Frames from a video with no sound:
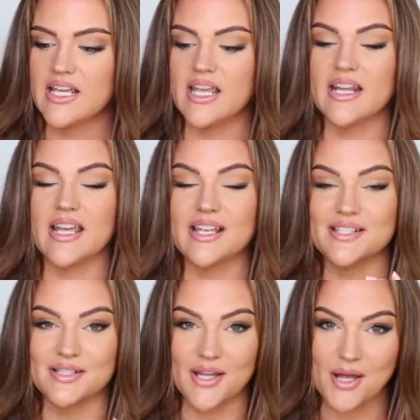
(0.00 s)
It
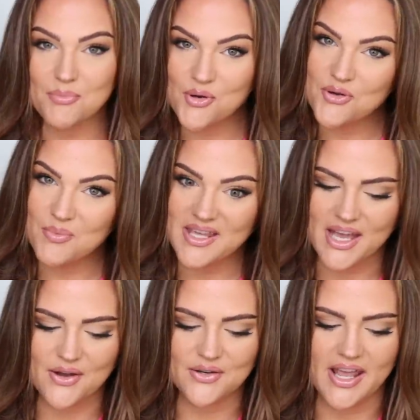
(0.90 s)
has not broke me
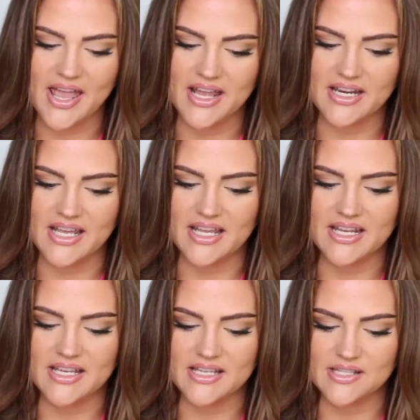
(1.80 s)
out, and
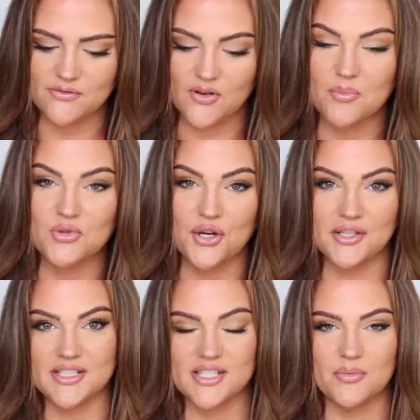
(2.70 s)
it is from
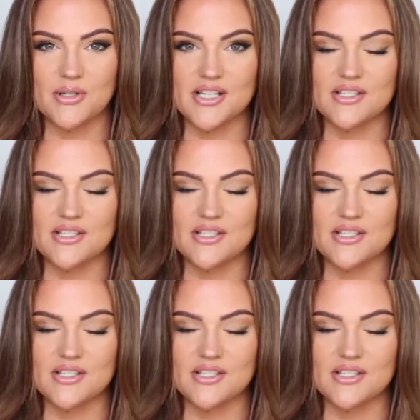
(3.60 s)
Charlotte Tilbury.